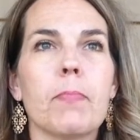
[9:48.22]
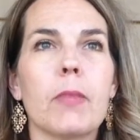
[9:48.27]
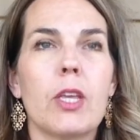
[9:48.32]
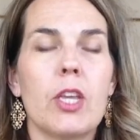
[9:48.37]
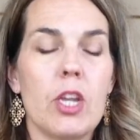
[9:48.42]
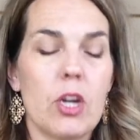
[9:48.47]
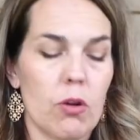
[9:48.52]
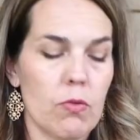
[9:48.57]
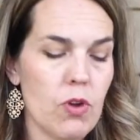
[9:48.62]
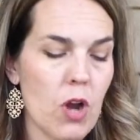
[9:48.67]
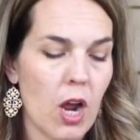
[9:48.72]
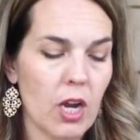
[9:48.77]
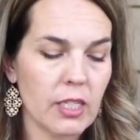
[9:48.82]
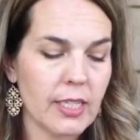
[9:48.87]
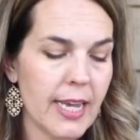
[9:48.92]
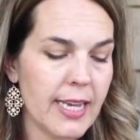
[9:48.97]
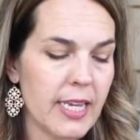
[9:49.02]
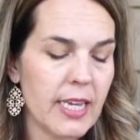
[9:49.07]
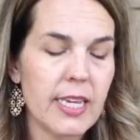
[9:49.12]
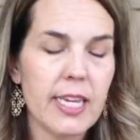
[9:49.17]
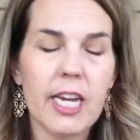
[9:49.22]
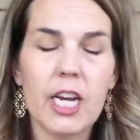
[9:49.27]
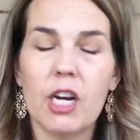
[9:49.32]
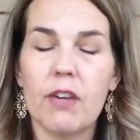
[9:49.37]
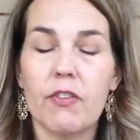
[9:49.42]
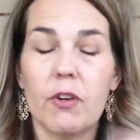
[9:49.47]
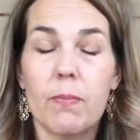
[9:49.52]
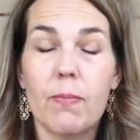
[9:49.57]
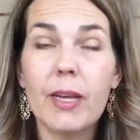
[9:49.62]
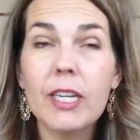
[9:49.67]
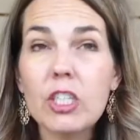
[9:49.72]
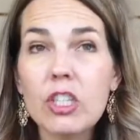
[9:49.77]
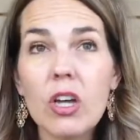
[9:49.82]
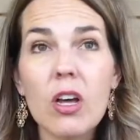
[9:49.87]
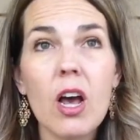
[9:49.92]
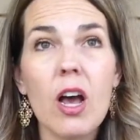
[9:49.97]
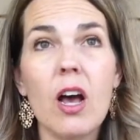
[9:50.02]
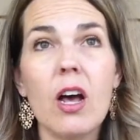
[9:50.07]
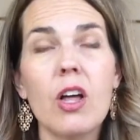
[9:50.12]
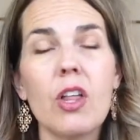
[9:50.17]
not taking care of your mental
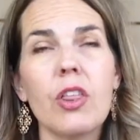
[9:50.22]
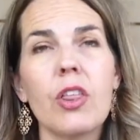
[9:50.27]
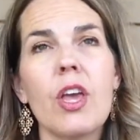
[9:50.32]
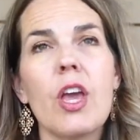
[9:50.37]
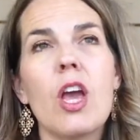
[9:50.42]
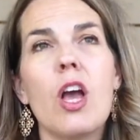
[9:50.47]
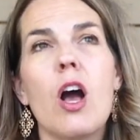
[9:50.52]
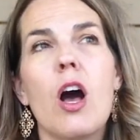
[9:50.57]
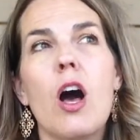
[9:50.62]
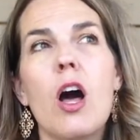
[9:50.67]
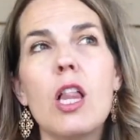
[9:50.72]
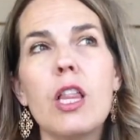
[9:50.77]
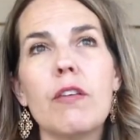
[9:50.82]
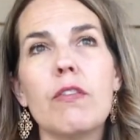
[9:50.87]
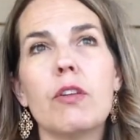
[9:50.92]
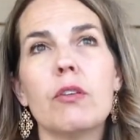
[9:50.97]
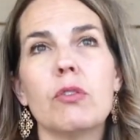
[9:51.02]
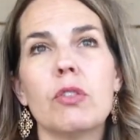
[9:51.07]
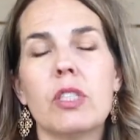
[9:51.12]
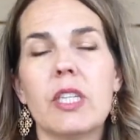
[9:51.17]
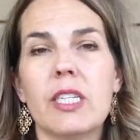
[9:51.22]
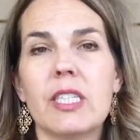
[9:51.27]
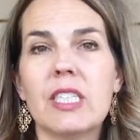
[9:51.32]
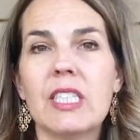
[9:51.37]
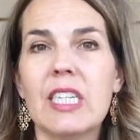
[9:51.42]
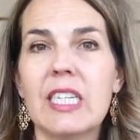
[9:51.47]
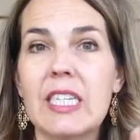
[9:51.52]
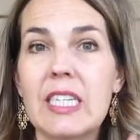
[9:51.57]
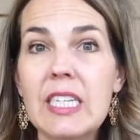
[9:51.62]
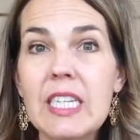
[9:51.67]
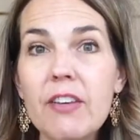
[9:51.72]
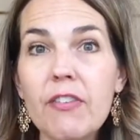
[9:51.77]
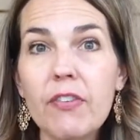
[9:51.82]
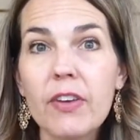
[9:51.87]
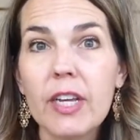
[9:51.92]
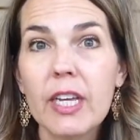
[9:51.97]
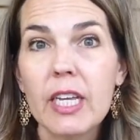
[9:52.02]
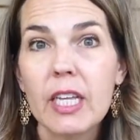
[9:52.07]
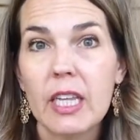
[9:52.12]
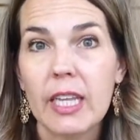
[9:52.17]
health, all of those things
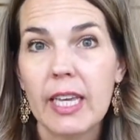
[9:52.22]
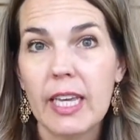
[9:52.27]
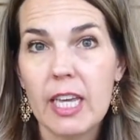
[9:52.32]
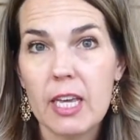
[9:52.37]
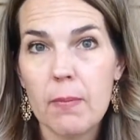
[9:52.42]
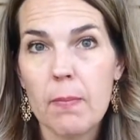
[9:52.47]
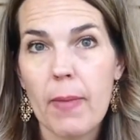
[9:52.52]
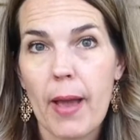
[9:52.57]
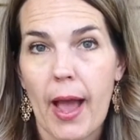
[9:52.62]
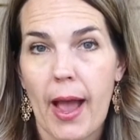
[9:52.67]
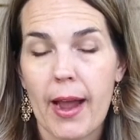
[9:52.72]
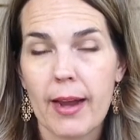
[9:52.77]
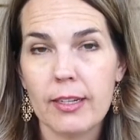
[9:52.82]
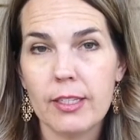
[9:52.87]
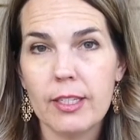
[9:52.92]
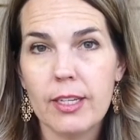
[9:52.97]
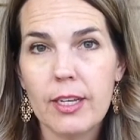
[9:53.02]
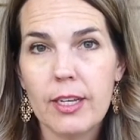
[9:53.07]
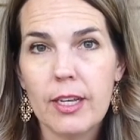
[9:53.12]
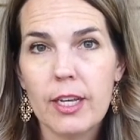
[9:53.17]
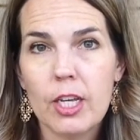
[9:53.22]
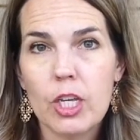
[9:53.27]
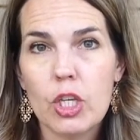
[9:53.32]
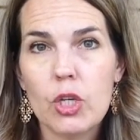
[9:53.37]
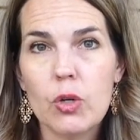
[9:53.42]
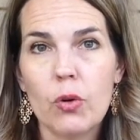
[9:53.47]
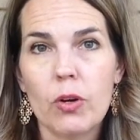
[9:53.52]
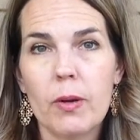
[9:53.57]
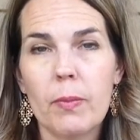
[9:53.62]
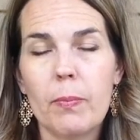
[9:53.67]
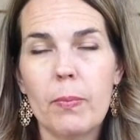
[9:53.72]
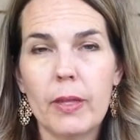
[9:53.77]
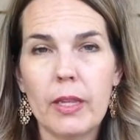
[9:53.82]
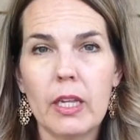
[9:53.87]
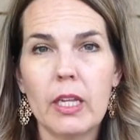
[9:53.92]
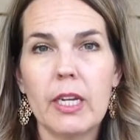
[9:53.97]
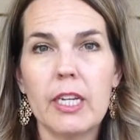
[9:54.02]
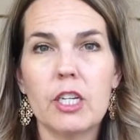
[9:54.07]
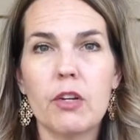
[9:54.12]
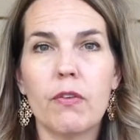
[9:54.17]
significantly impact your
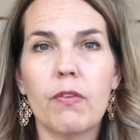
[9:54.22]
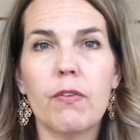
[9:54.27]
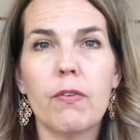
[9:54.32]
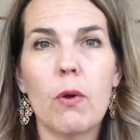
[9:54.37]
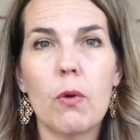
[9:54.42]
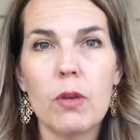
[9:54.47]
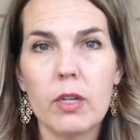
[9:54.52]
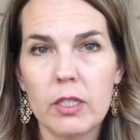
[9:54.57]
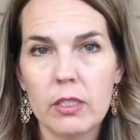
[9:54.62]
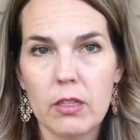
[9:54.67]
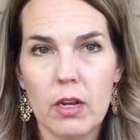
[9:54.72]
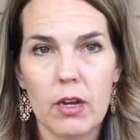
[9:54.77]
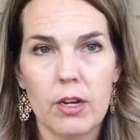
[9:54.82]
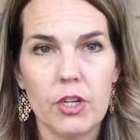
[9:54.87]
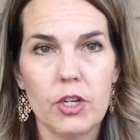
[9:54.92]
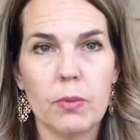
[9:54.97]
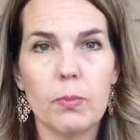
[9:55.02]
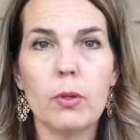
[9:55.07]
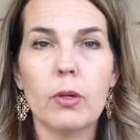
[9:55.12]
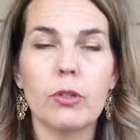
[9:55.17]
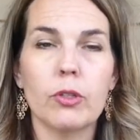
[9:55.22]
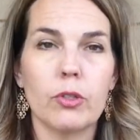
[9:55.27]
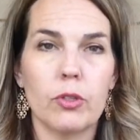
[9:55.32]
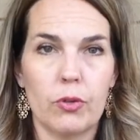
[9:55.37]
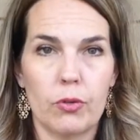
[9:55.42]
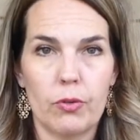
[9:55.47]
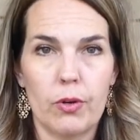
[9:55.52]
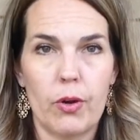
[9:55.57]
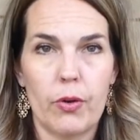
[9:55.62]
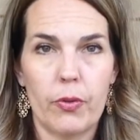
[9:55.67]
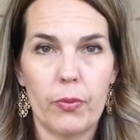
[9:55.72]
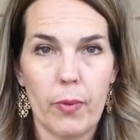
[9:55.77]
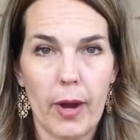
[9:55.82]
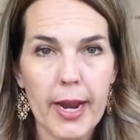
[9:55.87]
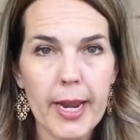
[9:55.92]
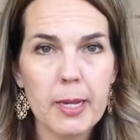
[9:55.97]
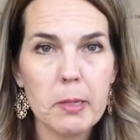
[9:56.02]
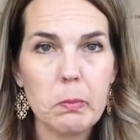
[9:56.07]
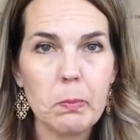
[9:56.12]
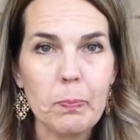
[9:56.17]
ability to focus on your personal growth,
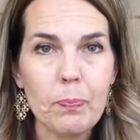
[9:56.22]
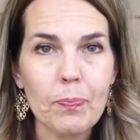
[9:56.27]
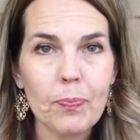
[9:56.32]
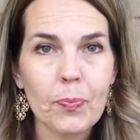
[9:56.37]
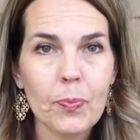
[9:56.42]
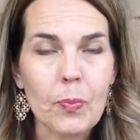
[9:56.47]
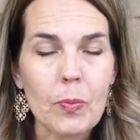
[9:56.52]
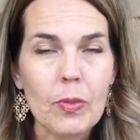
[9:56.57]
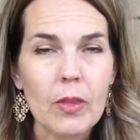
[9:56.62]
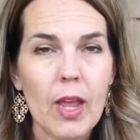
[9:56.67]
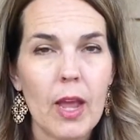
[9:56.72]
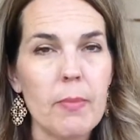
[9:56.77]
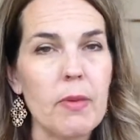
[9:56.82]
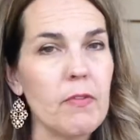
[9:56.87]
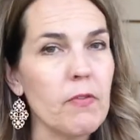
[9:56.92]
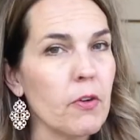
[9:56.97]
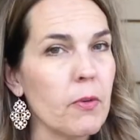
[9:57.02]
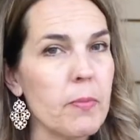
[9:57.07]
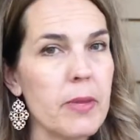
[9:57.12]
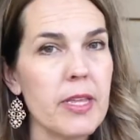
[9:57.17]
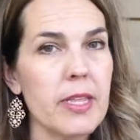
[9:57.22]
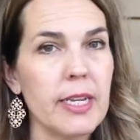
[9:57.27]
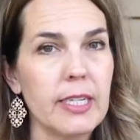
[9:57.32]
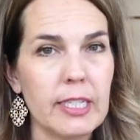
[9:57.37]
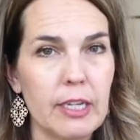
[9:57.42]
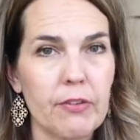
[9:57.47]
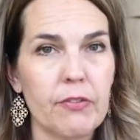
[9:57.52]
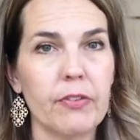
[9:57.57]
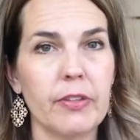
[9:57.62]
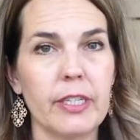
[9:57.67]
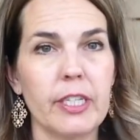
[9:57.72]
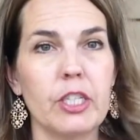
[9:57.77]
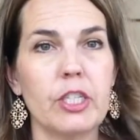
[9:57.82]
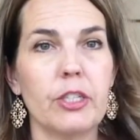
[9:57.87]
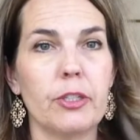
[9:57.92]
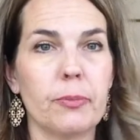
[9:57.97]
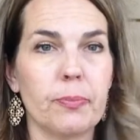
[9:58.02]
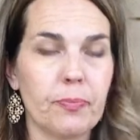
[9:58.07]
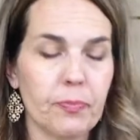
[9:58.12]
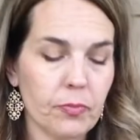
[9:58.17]
right? I mean, for me, they definitely
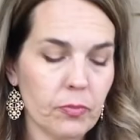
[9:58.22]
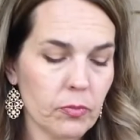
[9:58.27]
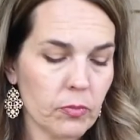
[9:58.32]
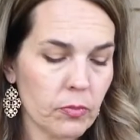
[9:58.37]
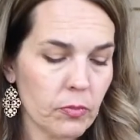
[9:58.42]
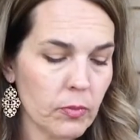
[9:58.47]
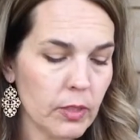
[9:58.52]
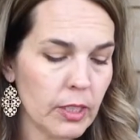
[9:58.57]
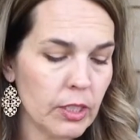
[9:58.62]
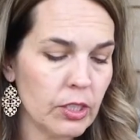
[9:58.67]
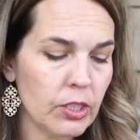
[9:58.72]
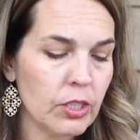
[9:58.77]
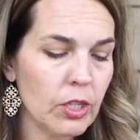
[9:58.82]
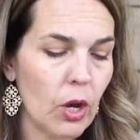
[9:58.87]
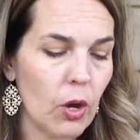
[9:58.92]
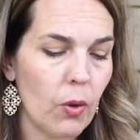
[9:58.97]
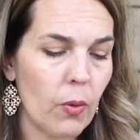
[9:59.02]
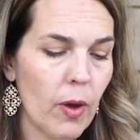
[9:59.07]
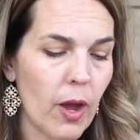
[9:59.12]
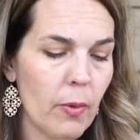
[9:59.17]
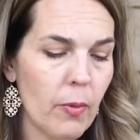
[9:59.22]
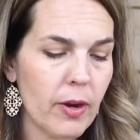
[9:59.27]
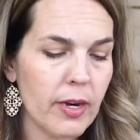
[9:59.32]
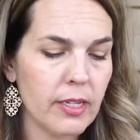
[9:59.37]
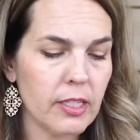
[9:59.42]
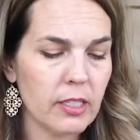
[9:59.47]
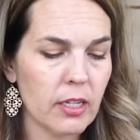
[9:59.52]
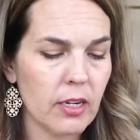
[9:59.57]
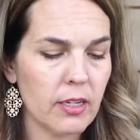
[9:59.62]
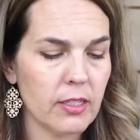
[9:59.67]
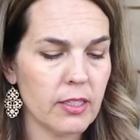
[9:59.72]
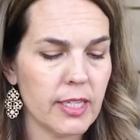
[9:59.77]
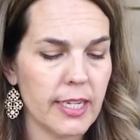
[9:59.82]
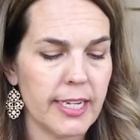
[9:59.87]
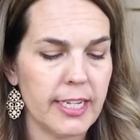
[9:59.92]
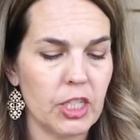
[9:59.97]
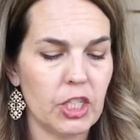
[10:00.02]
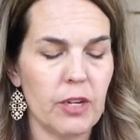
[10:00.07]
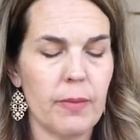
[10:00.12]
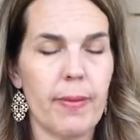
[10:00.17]
do. So I want to
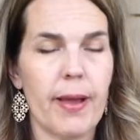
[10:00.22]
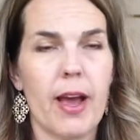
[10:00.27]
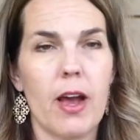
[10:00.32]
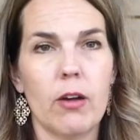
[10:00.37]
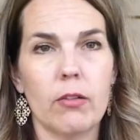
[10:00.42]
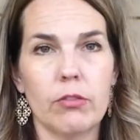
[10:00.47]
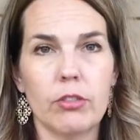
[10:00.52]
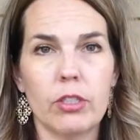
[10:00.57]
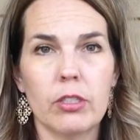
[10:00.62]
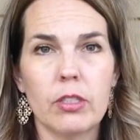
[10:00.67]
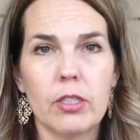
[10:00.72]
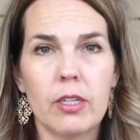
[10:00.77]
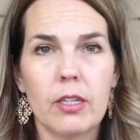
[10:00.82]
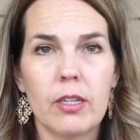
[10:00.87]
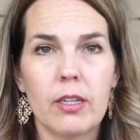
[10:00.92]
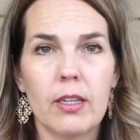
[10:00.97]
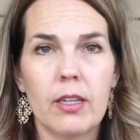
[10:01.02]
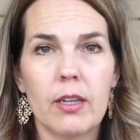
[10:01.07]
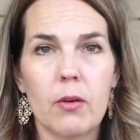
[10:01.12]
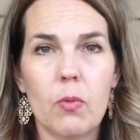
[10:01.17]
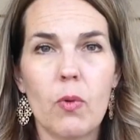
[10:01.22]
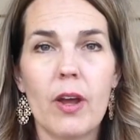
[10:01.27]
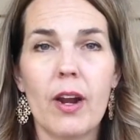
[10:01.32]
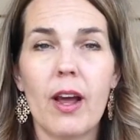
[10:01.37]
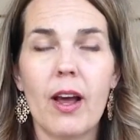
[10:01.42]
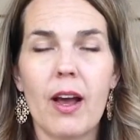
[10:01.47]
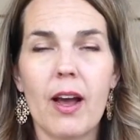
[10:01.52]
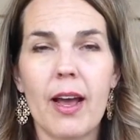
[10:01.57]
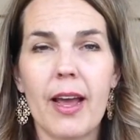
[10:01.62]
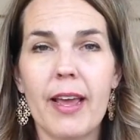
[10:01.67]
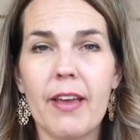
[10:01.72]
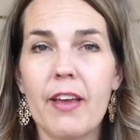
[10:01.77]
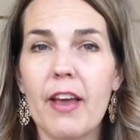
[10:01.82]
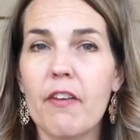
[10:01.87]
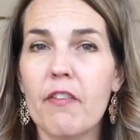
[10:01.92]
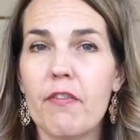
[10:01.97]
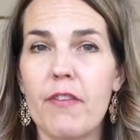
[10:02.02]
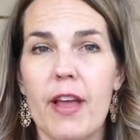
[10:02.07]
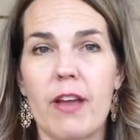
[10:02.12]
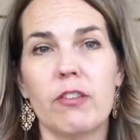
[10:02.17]
teach about what I
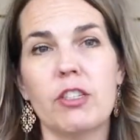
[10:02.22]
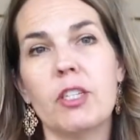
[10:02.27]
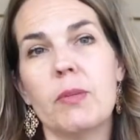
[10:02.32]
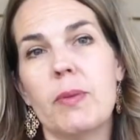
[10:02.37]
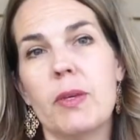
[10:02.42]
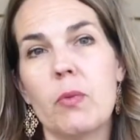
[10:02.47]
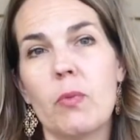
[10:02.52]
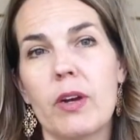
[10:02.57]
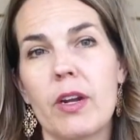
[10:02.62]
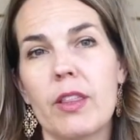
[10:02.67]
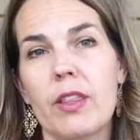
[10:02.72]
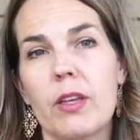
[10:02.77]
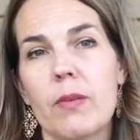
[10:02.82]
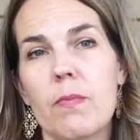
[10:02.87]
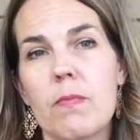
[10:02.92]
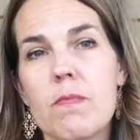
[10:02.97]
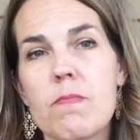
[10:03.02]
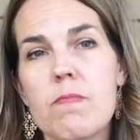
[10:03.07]
have found to be one of the